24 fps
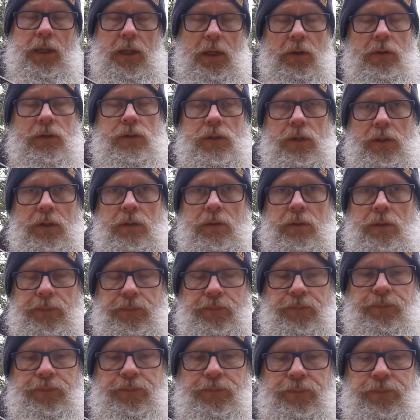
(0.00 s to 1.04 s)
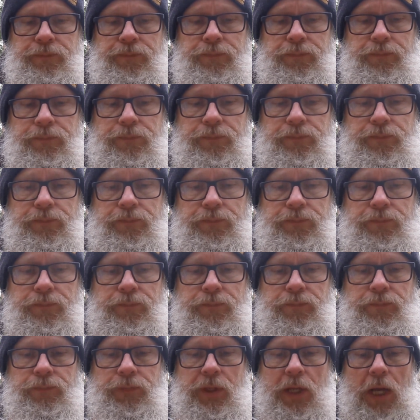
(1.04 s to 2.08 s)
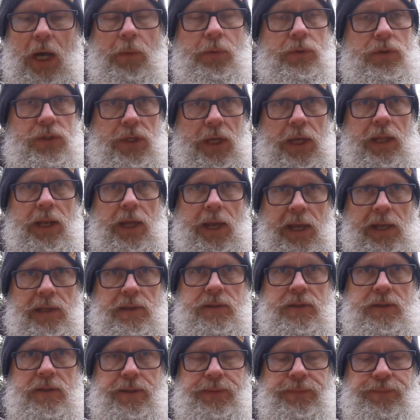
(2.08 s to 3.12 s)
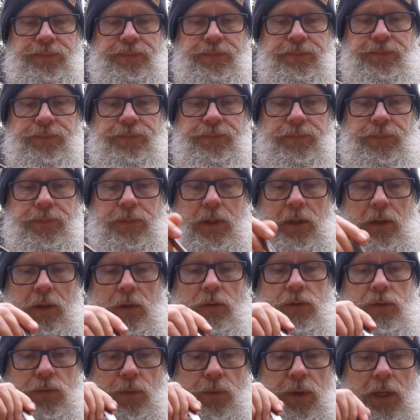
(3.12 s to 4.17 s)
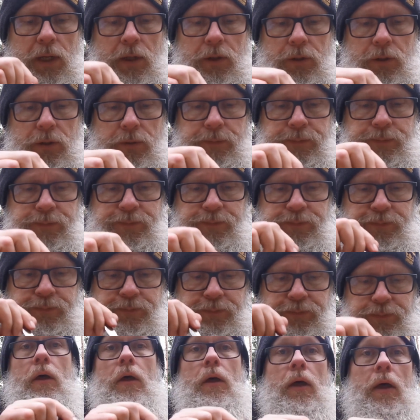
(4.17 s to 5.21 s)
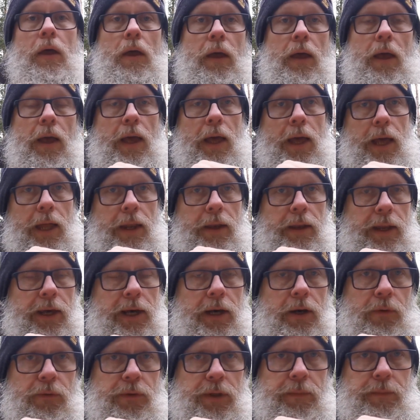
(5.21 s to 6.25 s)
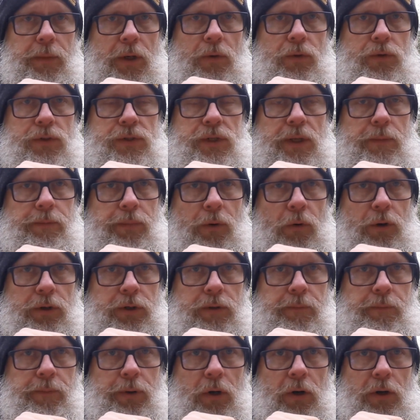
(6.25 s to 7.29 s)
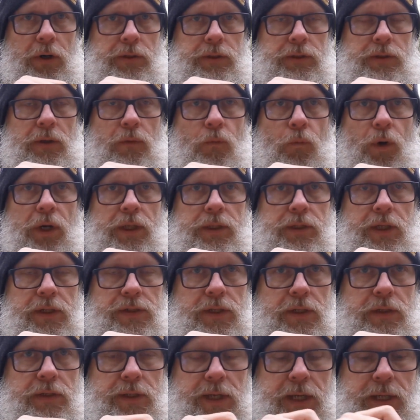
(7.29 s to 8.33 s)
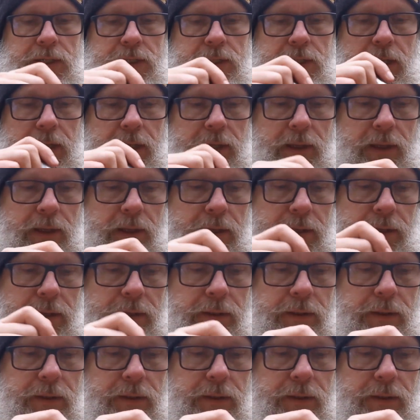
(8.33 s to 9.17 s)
It looks good. I would say an 8. Looks really good. And now the most important part. What does it taste like?